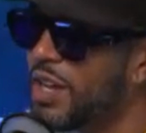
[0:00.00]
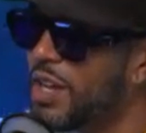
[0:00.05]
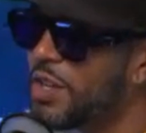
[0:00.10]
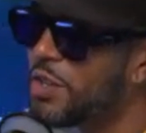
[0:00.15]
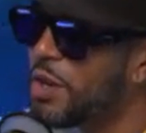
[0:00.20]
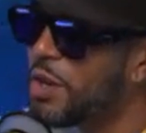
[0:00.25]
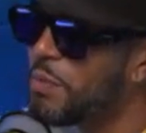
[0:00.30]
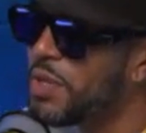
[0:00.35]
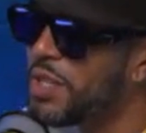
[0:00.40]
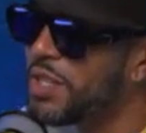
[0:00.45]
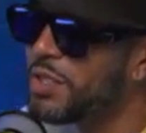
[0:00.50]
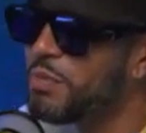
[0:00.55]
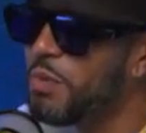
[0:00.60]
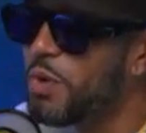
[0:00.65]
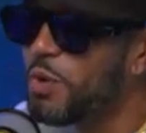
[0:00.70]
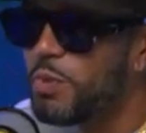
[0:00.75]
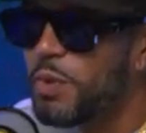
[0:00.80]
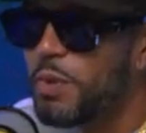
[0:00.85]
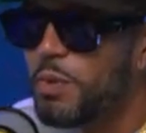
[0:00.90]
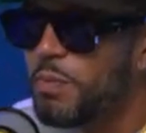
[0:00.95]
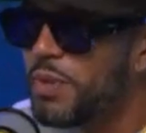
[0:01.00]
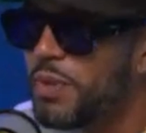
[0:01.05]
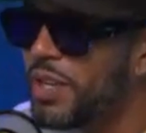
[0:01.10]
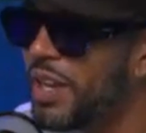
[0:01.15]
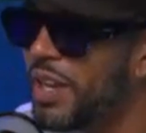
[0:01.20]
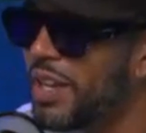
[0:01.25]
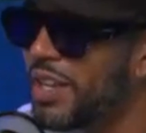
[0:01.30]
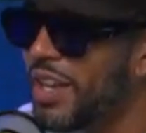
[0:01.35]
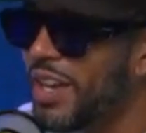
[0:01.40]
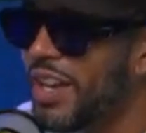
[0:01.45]
You know what I mean? Because most people be
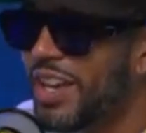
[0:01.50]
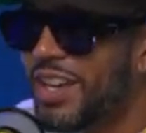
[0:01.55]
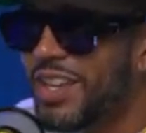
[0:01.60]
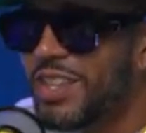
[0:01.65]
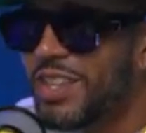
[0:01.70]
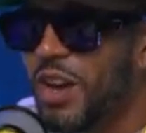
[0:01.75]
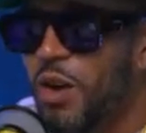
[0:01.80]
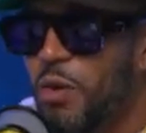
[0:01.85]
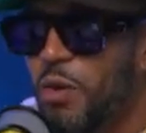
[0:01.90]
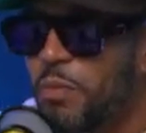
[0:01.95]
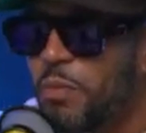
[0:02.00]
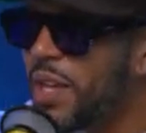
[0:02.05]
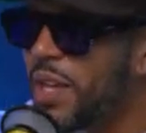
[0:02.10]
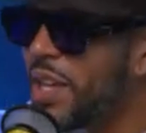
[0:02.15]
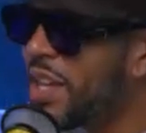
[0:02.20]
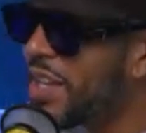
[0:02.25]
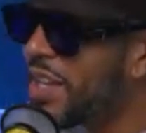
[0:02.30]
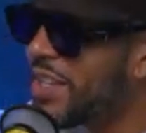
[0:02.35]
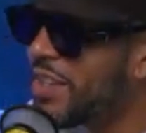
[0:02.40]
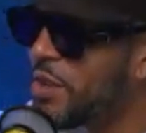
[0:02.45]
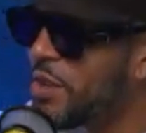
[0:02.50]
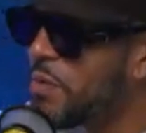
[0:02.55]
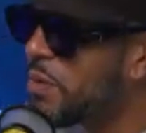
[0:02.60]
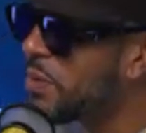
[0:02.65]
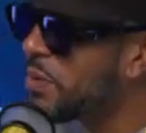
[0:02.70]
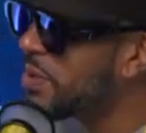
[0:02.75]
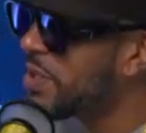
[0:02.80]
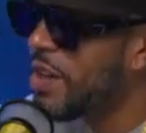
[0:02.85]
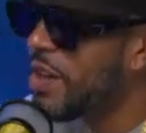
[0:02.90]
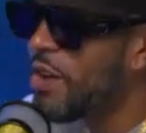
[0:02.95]
like, yo, man, they'll come
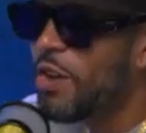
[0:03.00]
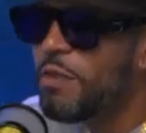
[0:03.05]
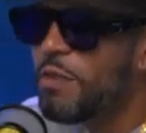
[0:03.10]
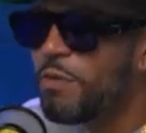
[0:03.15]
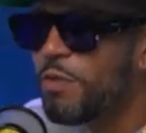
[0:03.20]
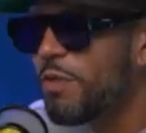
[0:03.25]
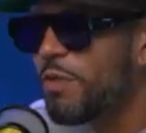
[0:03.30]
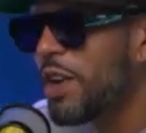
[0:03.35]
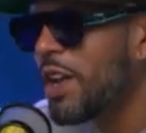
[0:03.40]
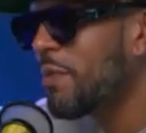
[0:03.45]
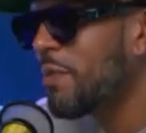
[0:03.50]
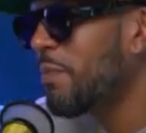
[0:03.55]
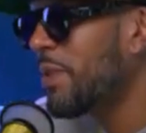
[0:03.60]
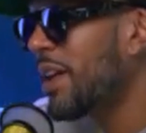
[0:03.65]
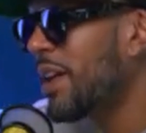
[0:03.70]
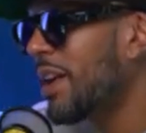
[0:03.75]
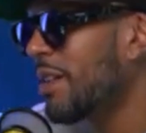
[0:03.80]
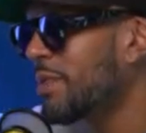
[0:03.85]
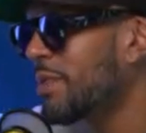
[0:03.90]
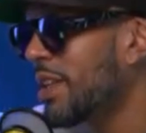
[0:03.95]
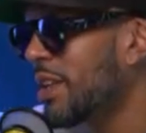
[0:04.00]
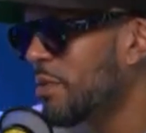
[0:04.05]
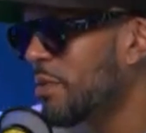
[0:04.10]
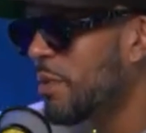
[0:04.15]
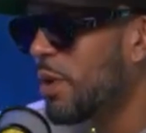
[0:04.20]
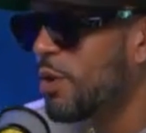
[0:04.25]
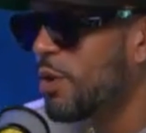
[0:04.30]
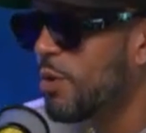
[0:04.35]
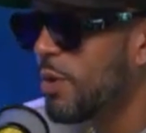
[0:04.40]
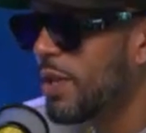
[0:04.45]
up to me, Infrared, man, I'm thinking
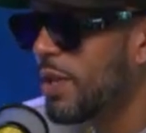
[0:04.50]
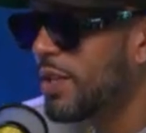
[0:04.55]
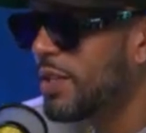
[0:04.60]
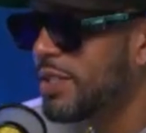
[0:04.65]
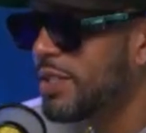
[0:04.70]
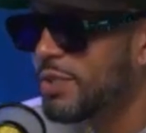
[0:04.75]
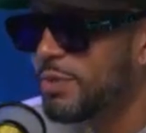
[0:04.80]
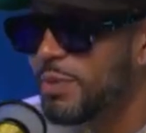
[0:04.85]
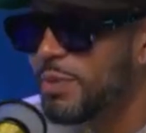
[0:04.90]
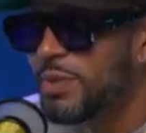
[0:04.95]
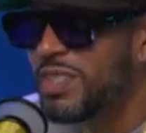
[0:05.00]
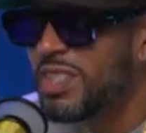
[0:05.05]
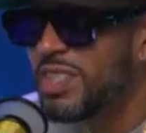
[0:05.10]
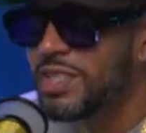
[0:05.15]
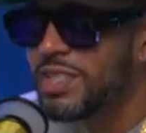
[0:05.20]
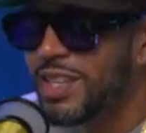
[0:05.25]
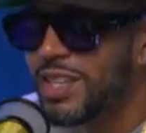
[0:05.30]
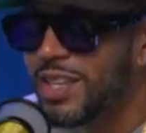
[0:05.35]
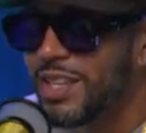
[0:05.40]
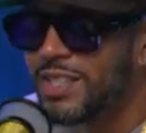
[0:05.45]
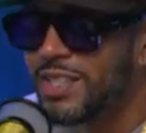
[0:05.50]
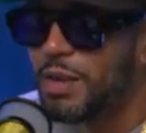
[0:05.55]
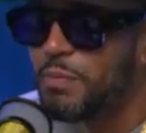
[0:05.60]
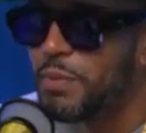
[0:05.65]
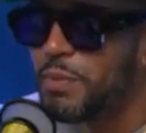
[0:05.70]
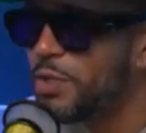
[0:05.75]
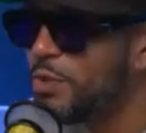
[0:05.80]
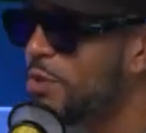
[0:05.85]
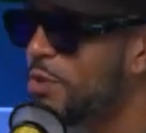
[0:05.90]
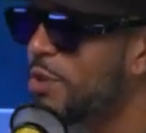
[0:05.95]
about quitting this music thing because I've
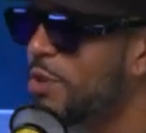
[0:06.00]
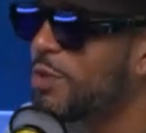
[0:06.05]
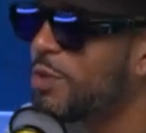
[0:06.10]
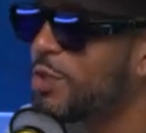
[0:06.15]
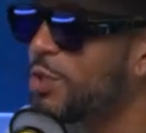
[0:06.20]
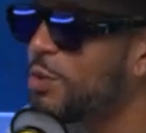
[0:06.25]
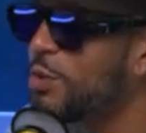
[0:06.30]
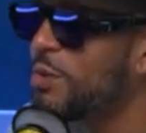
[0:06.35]
been doing it for 2